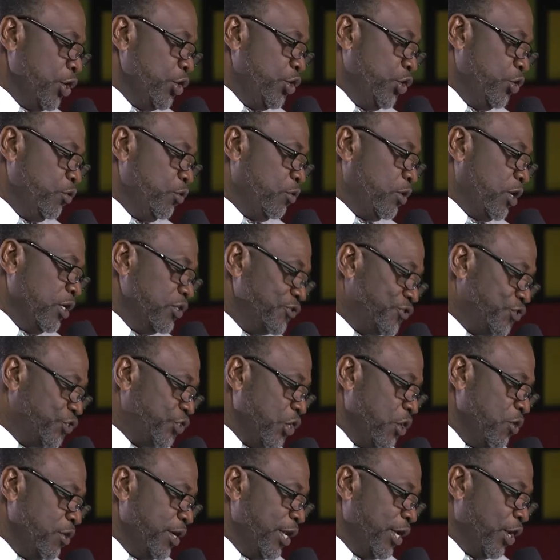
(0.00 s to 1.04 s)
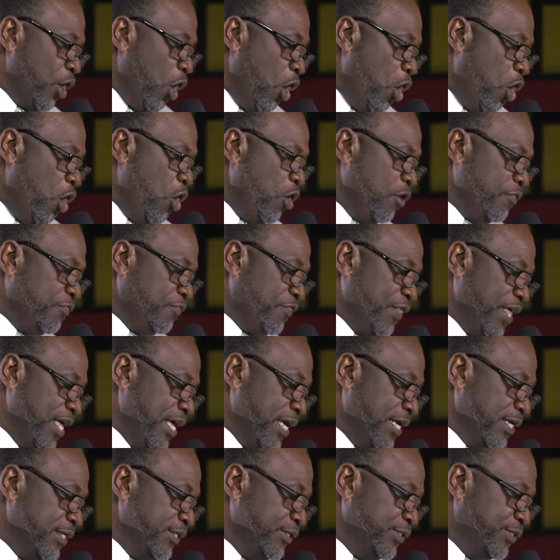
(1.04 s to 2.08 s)
you concerning all
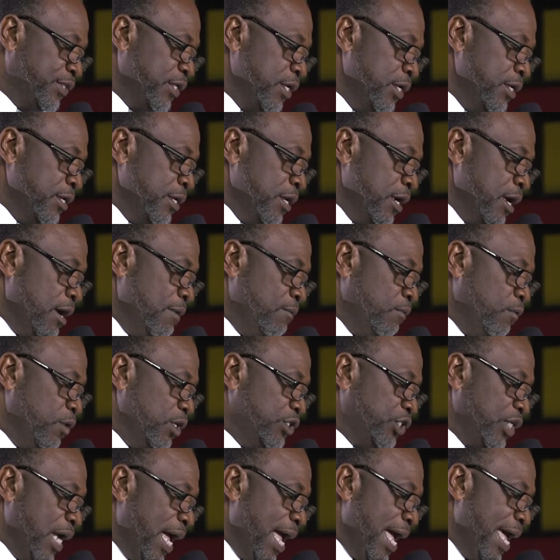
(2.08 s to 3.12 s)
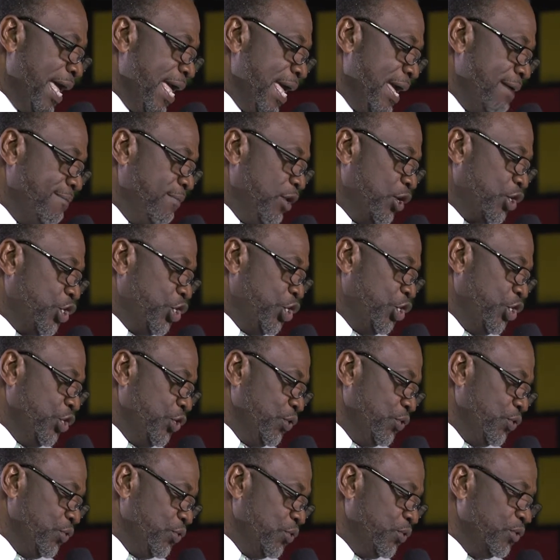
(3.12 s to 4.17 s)
things of which I am
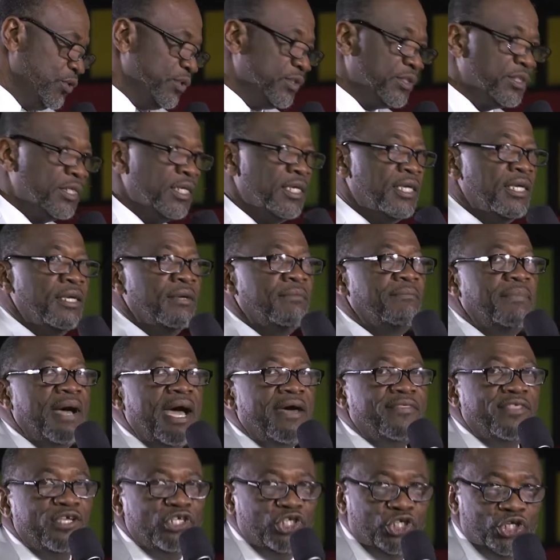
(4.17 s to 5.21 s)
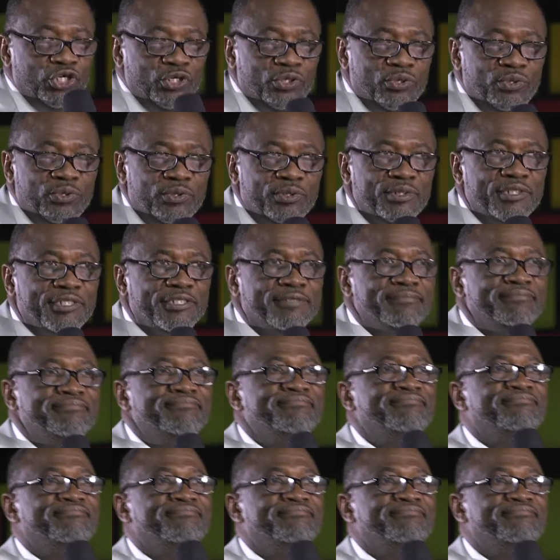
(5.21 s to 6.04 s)
accused by the Jews."